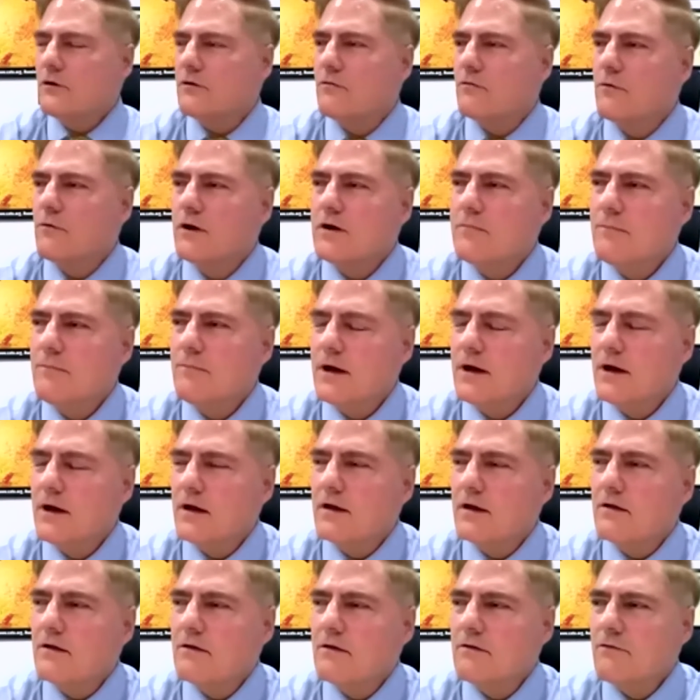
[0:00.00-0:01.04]
one of
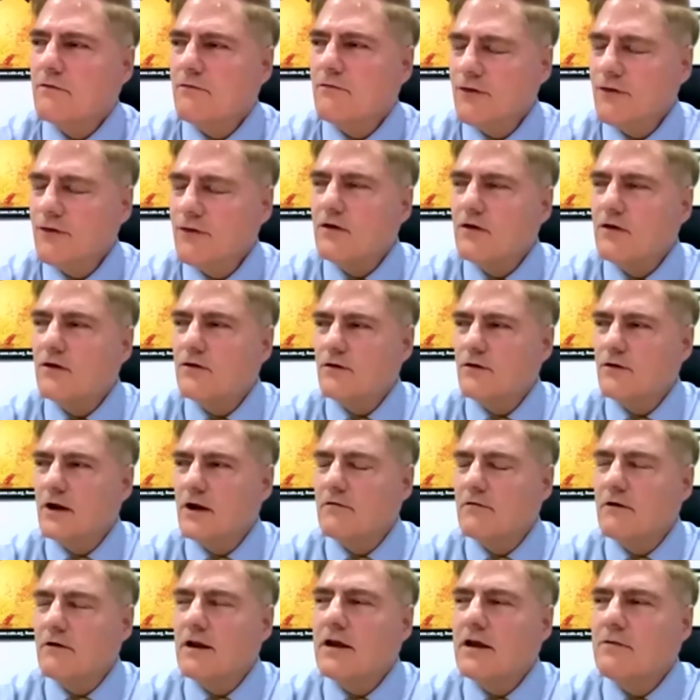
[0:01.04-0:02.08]
my figures that I
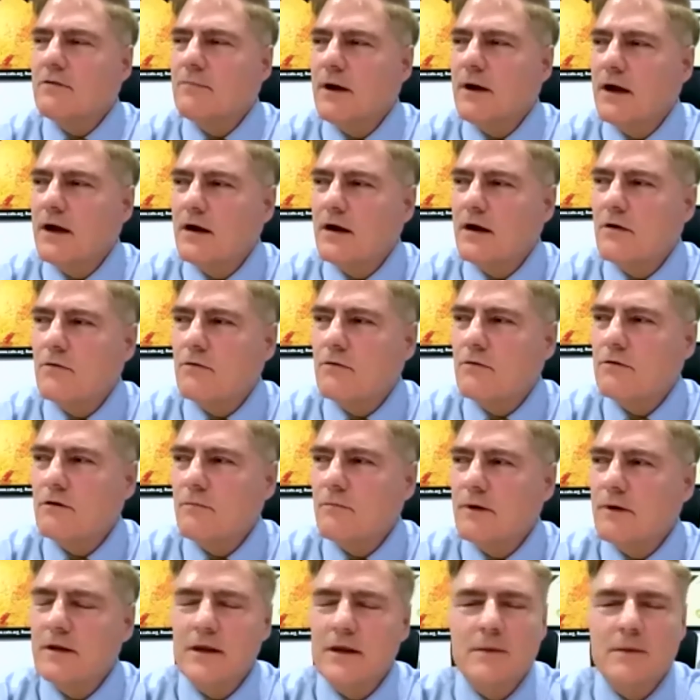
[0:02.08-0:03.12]
really admire was a
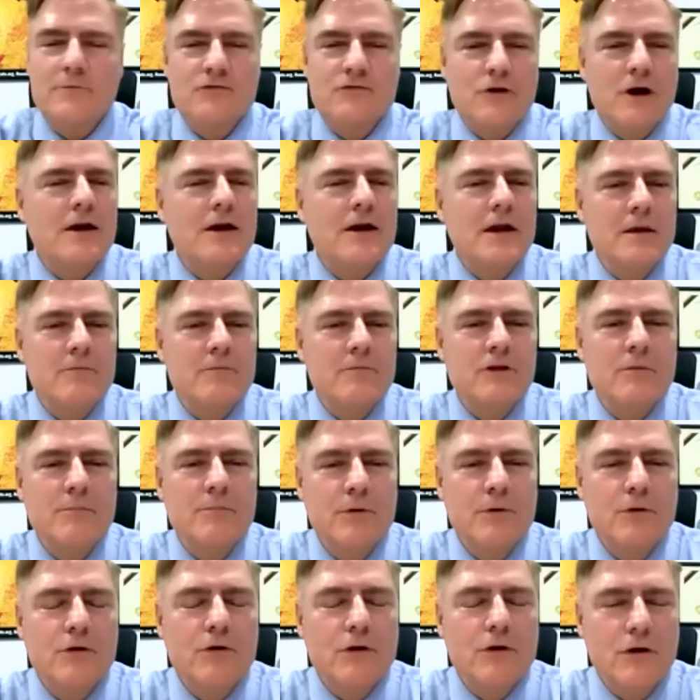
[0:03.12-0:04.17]
man named Joaquim
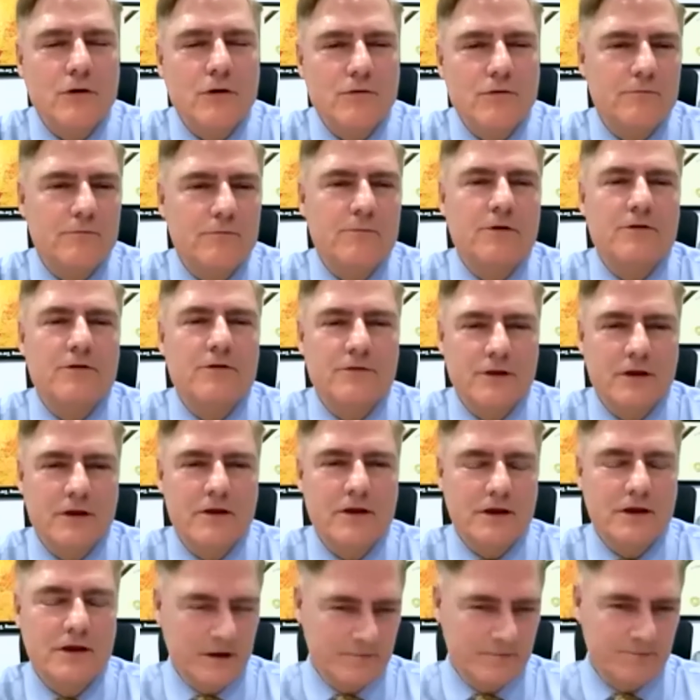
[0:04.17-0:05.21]
Nabuco, who's
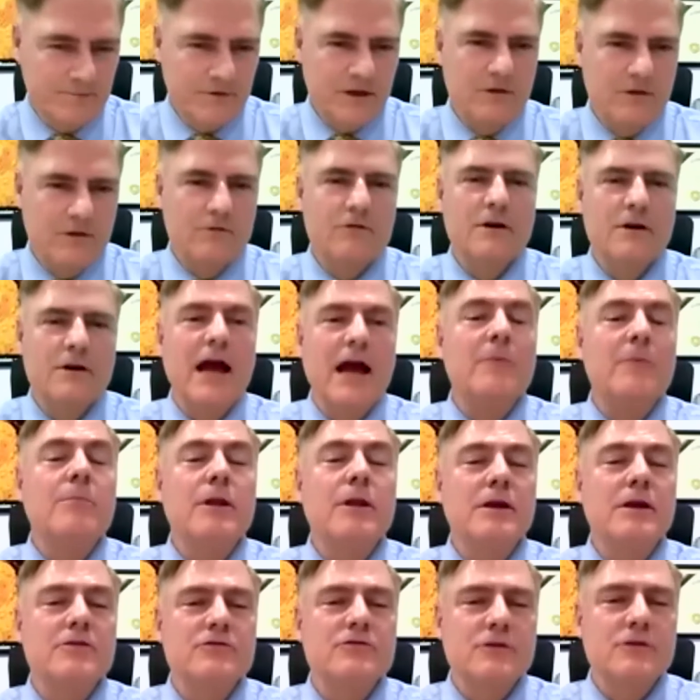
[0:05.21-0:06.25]
Brazilian. He was an
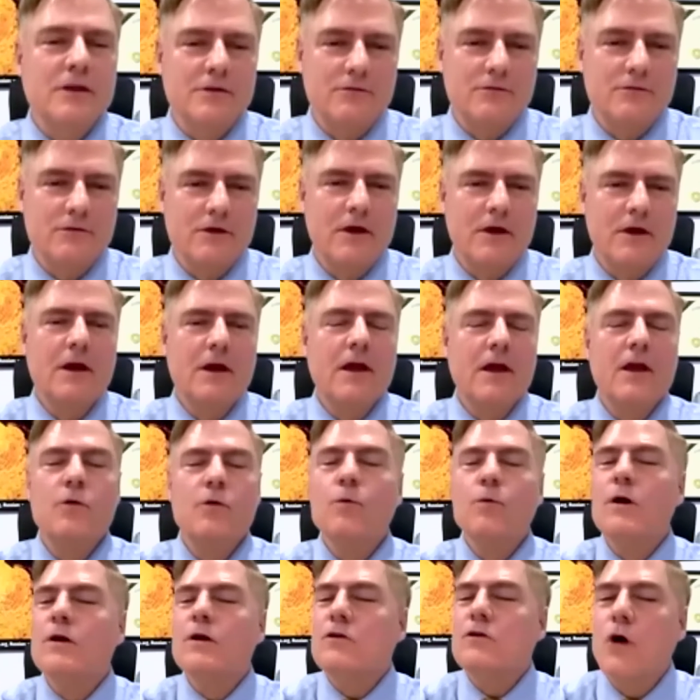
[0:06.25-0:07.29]
abolitionist. He
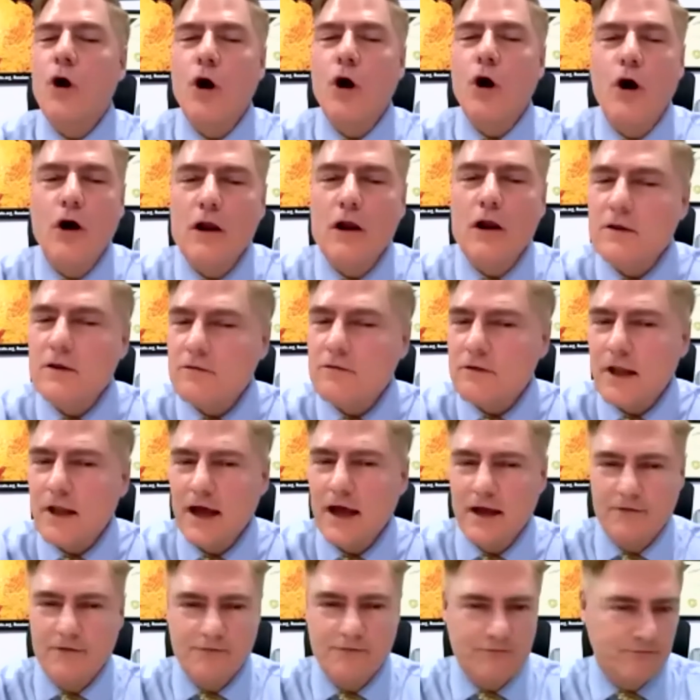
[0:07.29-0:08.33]
worked all his
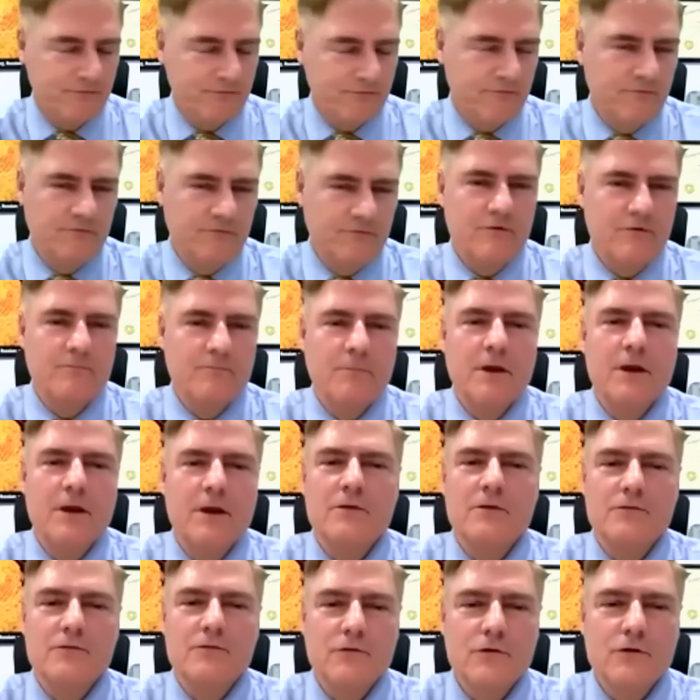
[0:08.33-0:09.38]
life from being
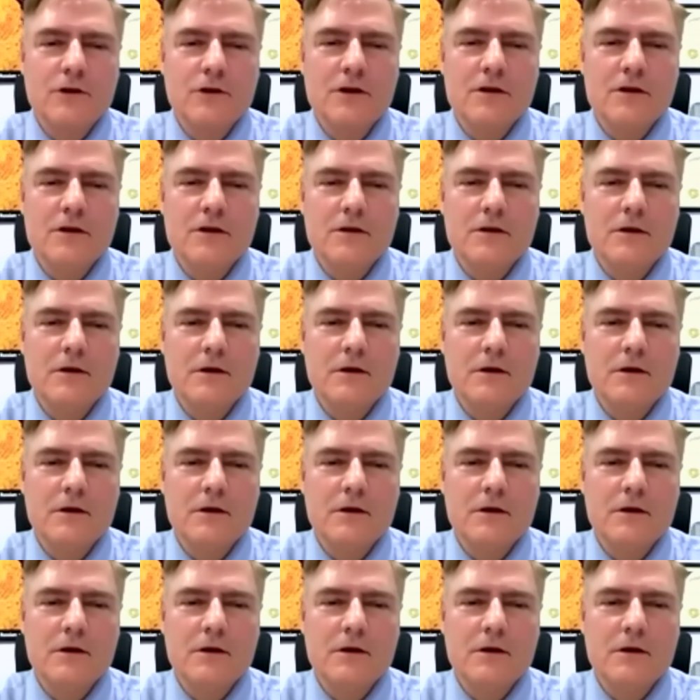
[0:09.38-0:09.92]
a student